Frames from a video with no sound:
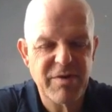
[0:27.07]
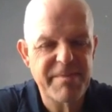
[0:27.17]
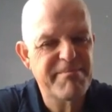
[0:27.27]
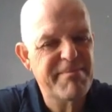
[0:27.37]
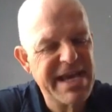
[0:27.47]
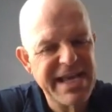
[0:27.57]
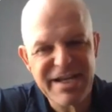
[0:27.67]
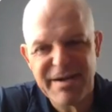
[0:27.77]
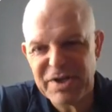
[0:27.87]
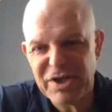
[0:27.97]
We may
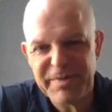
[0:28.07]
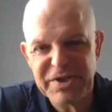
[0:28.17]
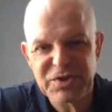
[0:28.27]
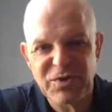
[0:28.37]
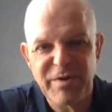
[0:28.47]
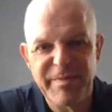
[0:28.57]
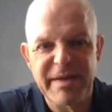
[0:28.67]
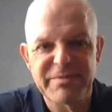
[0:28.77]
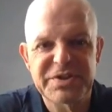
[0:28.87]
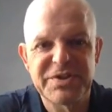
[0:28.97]
come a little bit short,
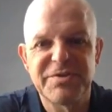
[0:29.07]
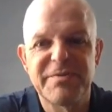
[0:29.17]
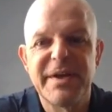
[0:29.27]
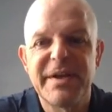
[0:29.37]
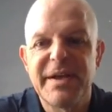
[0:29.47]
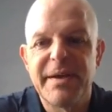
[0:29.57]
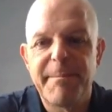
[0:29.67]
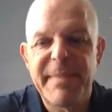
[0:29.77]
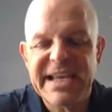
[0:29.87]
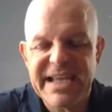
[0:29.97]
but I'm still
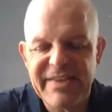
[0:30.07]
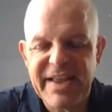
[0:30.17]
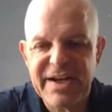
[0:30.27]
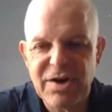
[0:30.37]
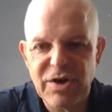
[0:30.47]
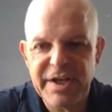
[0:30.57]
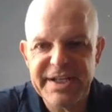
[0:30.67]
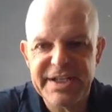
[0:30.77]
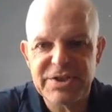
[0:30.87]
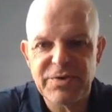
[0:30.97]
making that a goal of
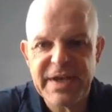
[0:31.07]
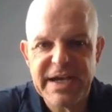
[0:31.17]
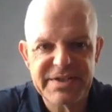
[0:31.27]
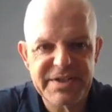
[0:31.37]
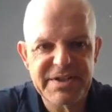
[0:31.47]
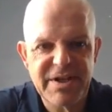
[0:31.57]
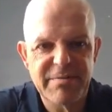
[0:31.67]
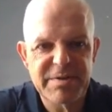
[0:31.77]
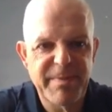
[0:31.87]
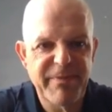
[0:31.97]
hitting 2,000
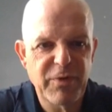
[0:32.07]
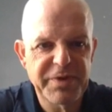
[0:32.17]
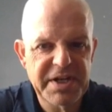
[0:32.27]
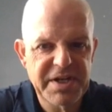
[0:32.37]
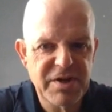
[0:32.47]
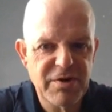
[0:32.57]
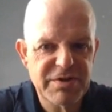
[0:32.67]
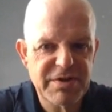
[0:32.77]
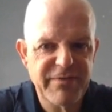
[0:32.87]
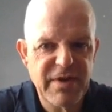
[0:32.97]
subs before the end of the year.
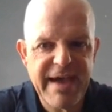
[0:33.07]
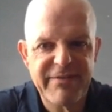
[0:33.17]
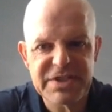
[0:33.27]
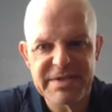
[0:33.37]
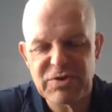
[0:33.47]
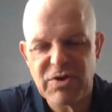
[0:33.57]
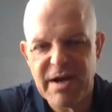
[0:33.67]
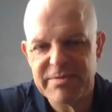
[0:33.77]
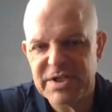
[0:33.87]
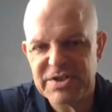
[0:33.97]
So if you haven't
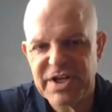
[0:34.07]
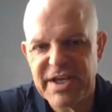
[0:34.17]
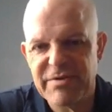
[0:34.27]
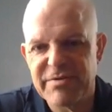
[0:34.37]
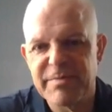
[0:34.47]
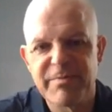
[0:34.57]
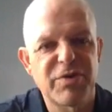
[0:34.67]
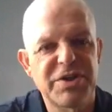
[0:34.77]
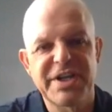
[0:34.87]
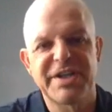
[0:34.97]
subscribed to the channel,
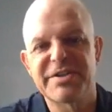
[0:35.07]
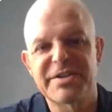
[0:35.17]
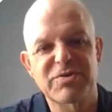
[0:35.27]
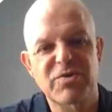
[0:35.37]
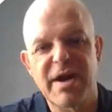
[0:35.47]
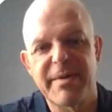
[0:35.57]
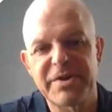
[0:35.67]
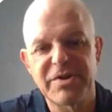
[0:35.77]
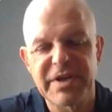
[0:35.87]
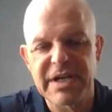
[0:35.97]
appreciate you
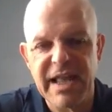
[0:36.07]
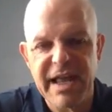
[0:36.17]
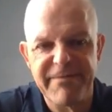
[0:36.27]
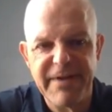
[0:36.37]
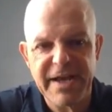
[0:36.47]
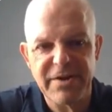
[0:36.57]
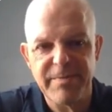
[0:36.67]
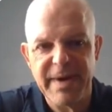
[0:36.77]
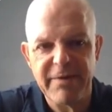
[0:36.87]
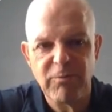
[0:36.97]
subscribing. You get a lot of
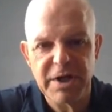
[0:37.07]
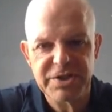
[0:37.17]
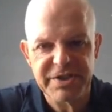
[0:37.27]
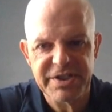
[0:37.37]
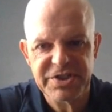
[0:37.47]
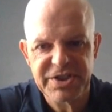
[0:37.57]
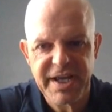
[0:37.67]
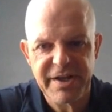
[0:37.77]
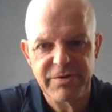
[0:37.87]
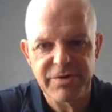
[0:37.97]
value by watching this
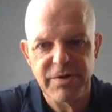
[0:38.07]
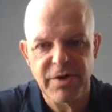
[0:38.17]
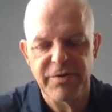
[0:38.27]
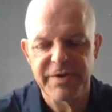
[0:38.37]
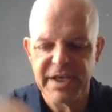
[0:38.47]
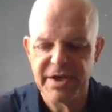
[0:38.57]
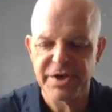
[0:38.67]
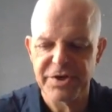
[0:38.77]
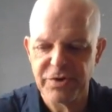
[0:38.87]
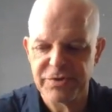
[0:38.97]
channel. You learn the
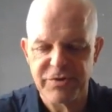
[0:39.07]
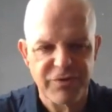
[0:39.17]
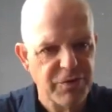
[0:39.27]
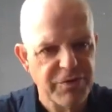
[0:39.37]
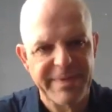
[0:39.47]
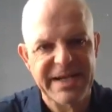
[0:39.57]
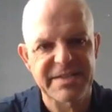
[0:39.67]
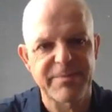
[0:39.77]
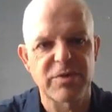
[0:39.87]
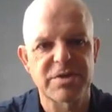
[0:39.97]
unadulterated truth about
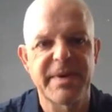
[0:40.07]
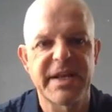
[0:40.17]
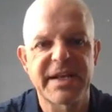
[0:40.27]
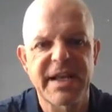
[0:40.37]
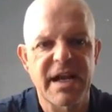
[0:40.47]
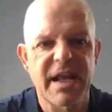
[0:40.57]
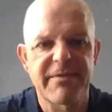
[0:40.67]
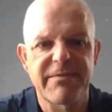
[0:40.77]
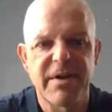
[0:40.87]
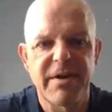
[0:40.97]
sports betting, not a lot
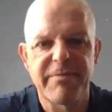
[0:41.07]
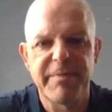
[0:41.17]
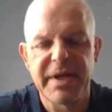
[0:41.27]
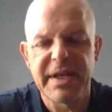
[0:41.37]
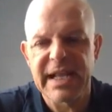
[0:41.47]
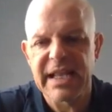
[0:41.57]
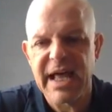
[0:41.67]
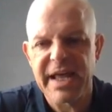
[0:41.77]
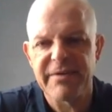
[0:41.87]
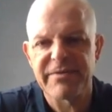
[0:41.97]
of fluff, but a
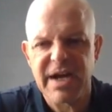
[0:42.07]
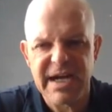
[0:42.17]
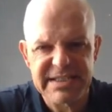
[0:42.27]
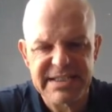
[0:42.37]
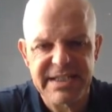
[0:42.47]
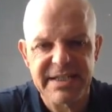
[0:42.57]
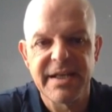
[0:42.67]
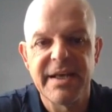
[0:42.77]
lot of content